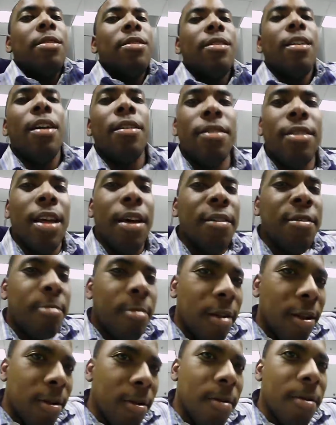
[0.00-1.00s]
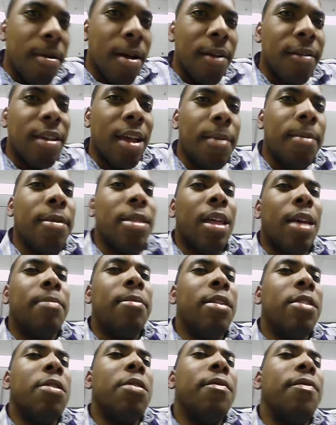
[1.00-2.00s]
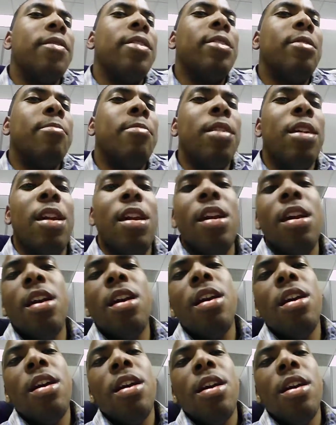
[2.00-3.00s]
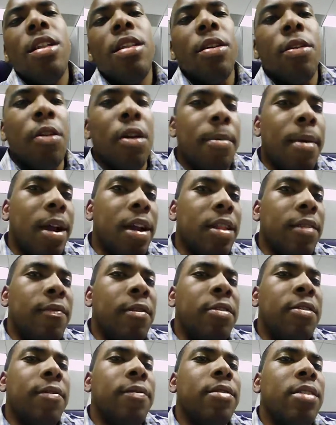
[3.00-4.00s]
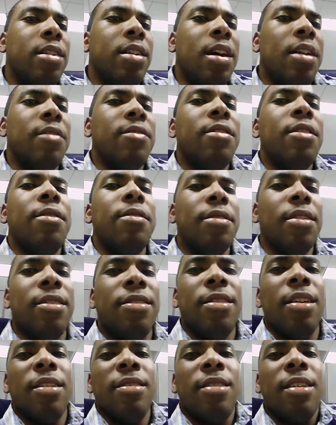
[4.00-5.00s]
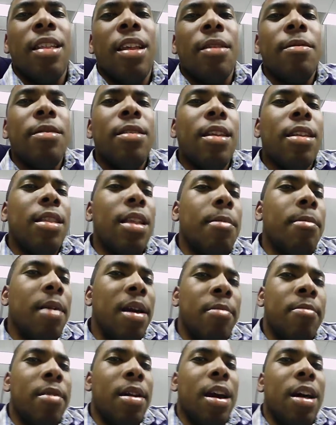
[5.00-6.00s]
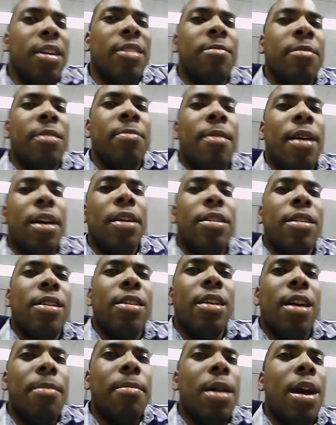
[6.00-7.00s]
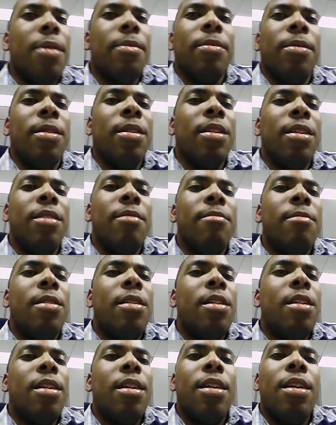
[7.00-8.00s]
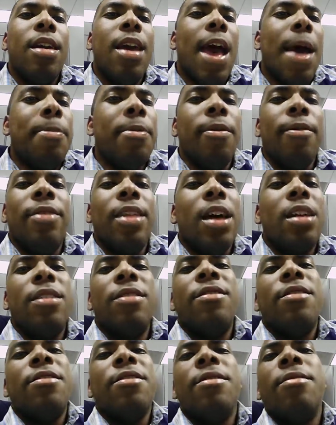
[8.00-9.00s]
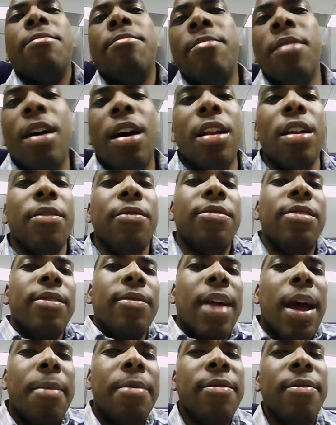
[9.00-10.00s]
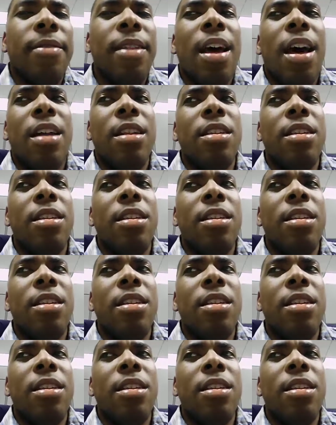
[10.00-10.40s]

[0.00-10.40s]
So that was pretty cool. I was happy with that pick. Hopefully he'll be the quarterback of the future for the Niners. Though it sucks that they might bring Alex Smith back. I'm not really happy with that decision, but I don't know. We'll see what happens with that.